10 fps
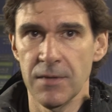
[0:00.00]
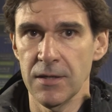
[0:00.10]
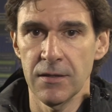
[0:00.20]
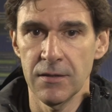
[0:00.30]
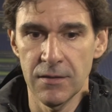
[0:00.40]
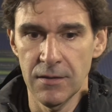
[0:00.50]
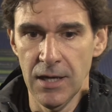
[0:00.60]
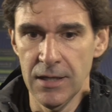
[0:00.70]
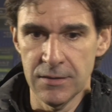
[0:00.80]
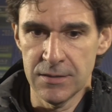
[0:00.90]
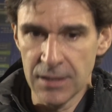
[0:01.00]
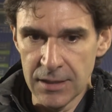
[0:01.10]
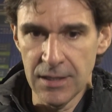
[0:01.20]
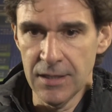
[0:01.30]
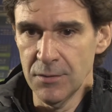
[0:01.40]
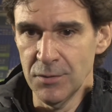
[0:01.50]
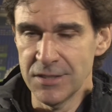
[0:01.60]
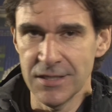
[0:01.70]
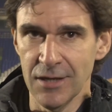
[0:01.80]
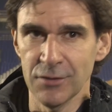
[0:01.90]
And uh, I said, and I will
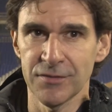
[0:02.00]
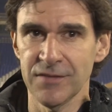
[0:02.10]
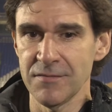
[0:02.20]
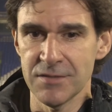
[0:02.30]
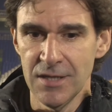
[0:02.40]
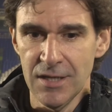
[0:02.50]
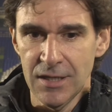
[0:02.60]
say a lot of times,